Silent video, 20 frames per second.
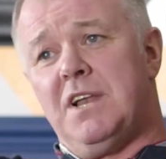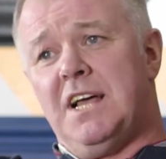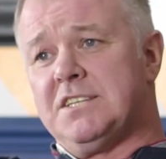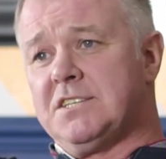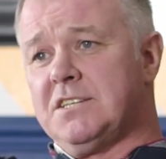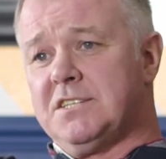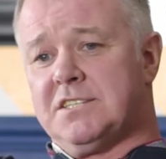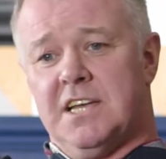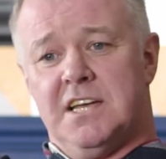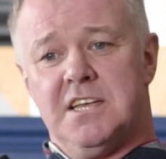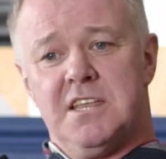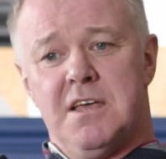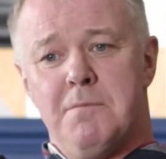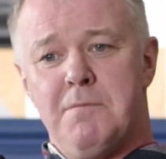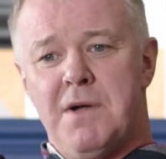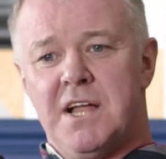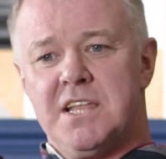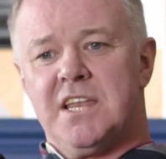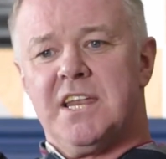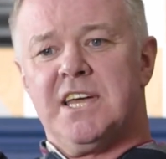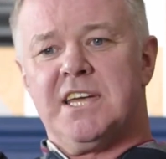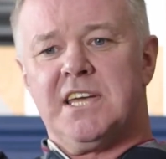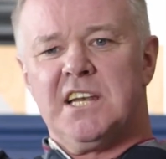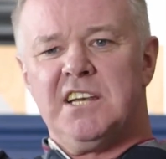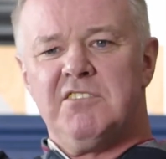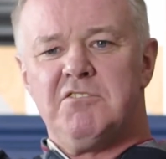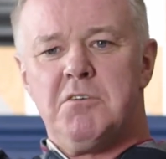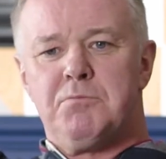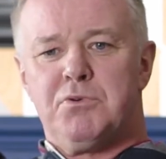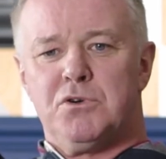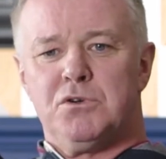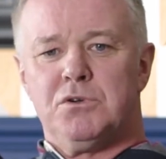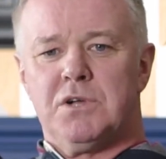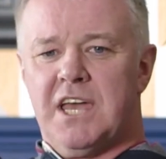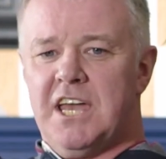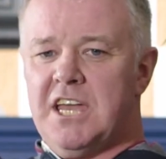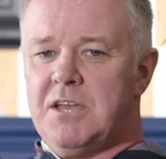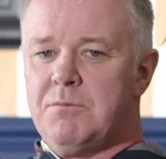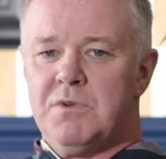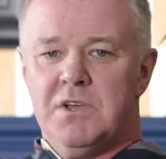lads will tell you that Man United-Liverpool
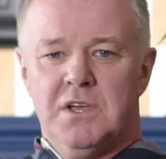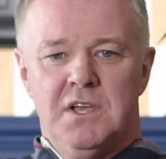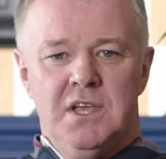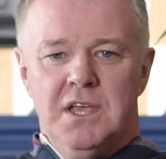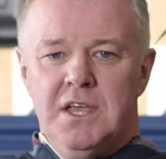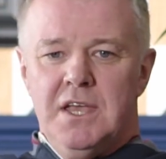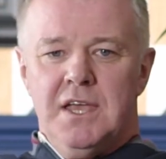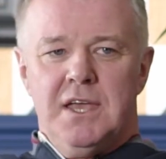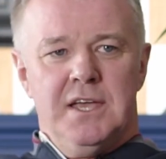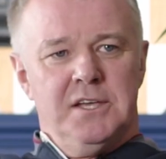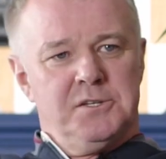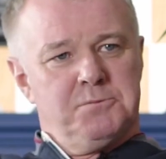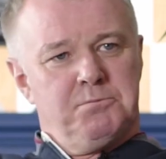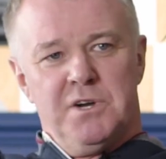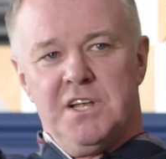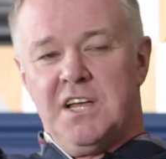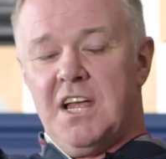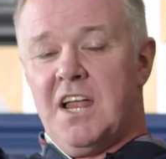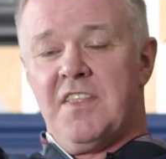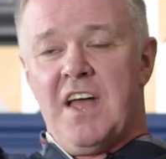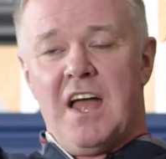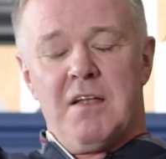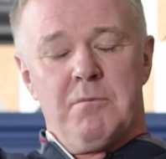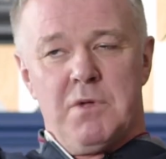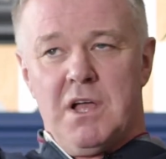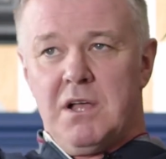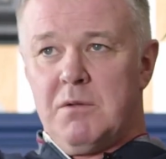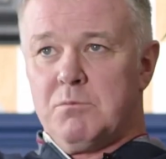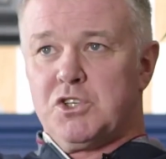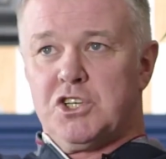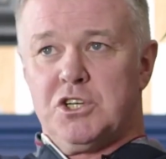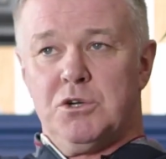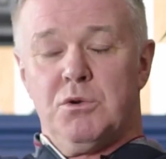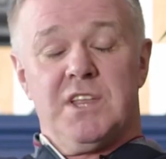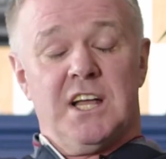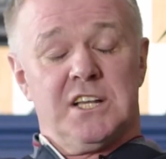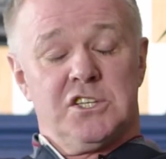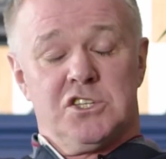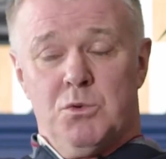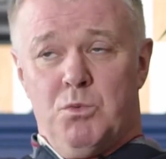game is brilliant, and I'm sure
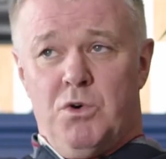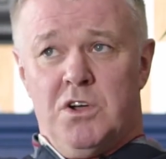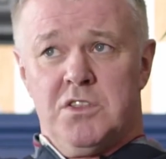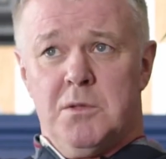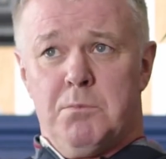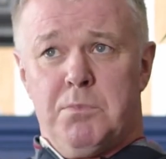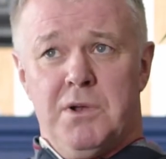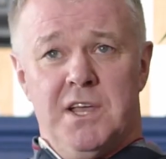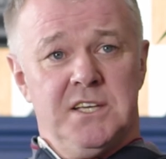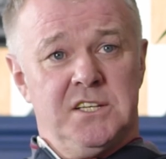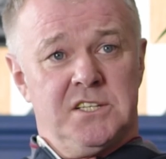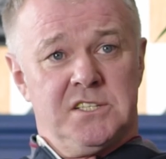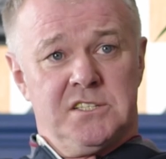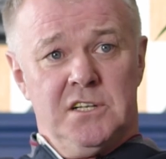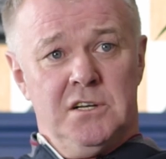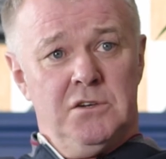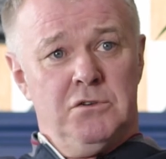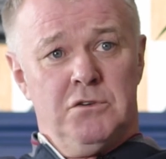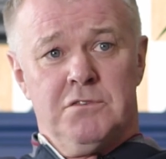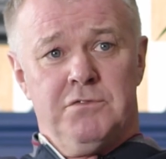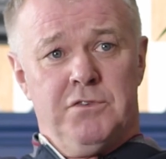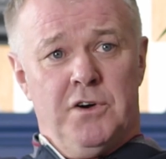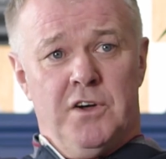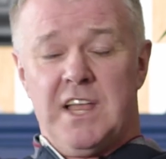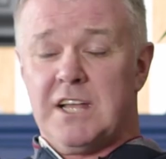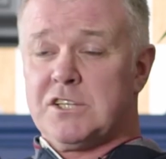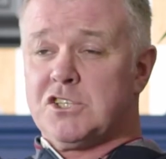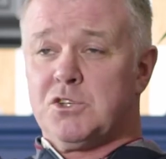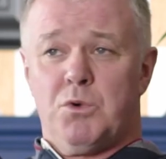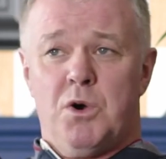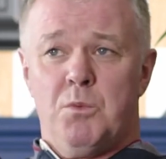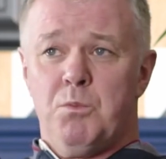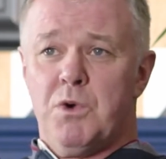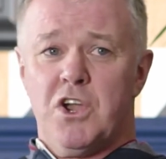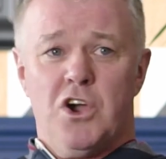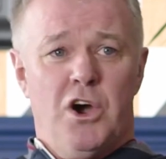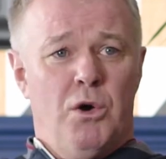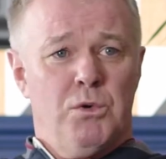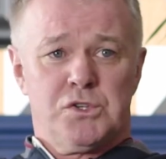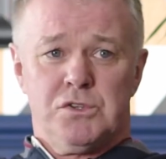that's the one the players still look for. That's the one
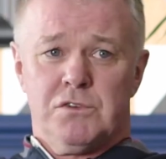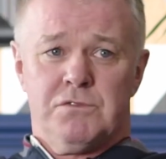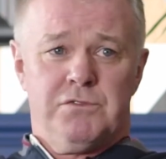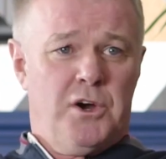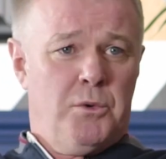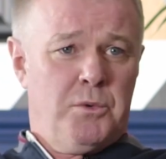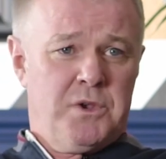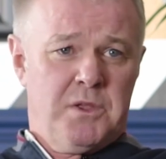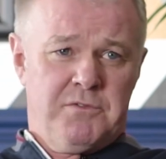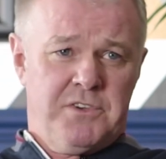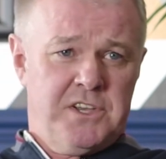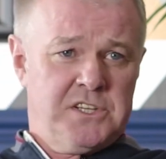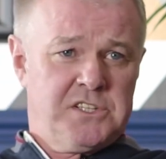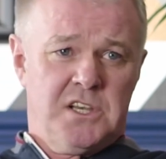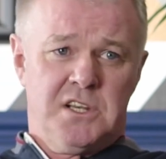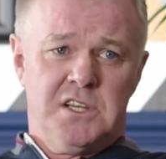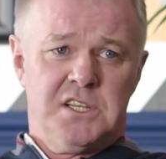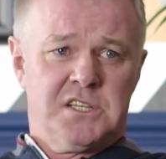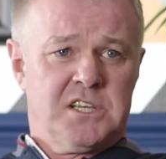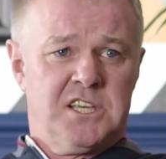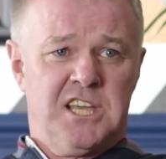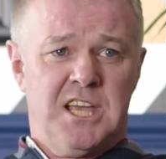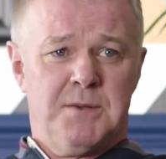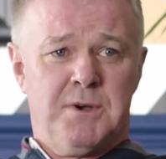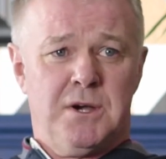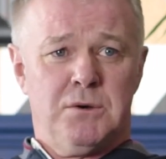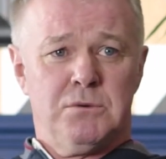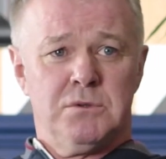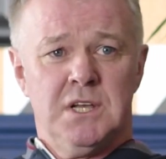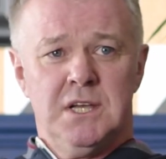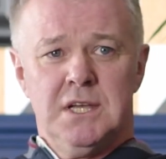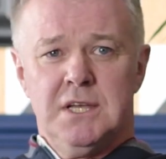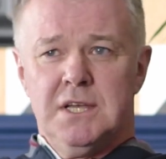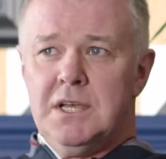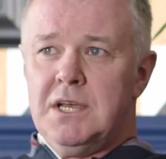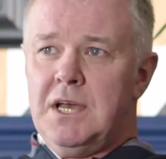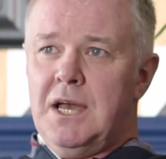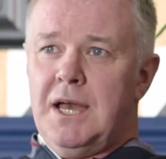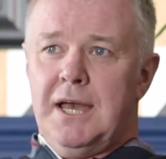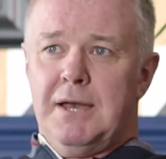we always look for when the fixture list came out.
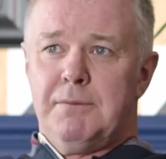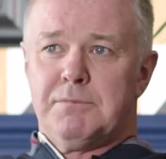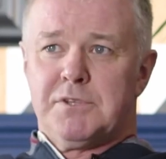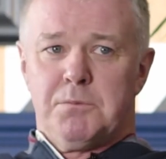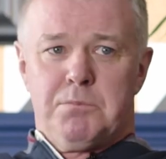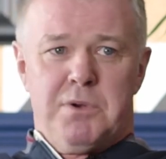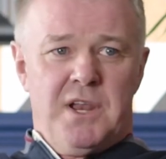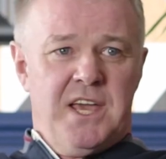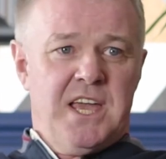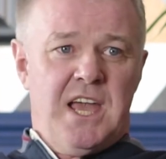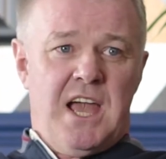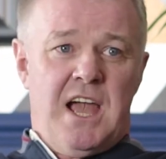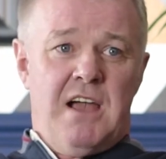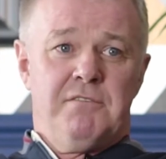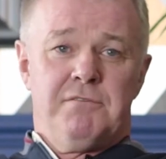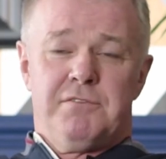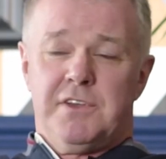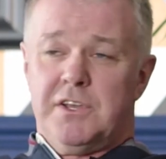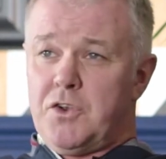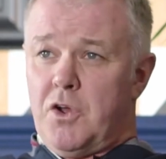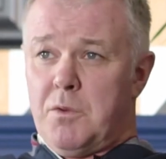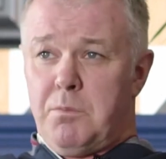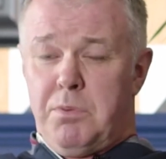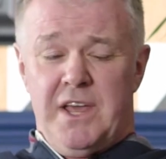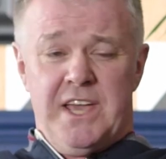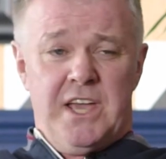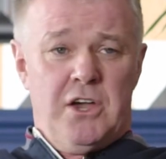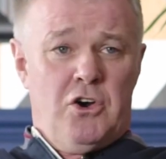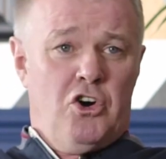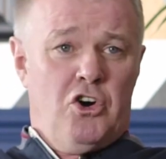To play at Anfield or play at